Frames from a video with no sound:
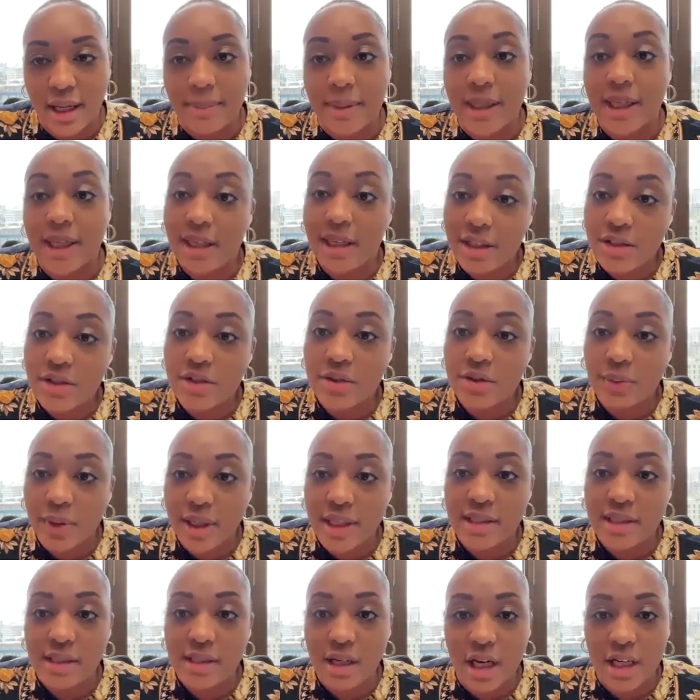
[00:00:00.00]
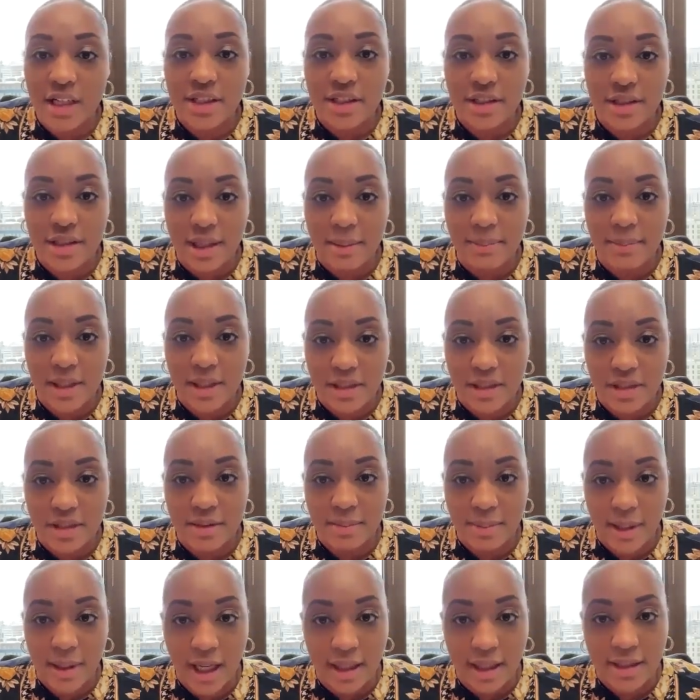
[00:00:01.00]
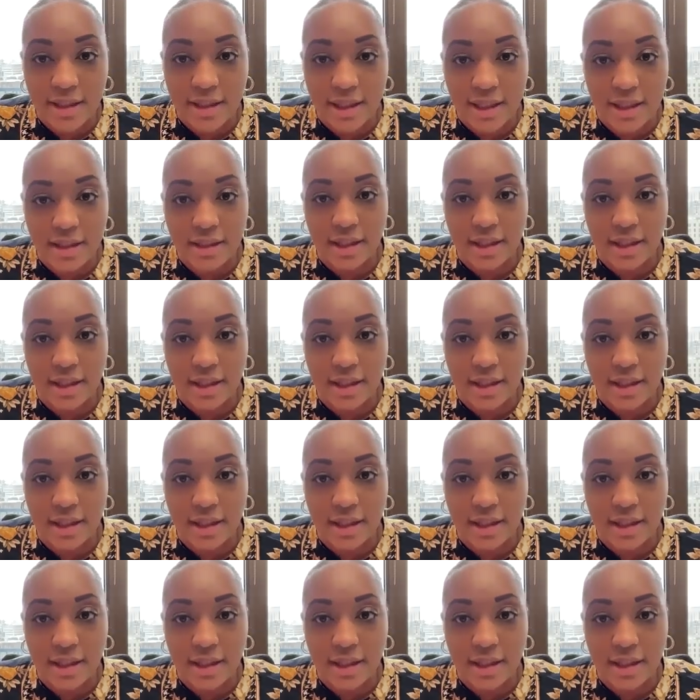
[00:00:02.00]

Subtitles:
ends race-conscious admissions policies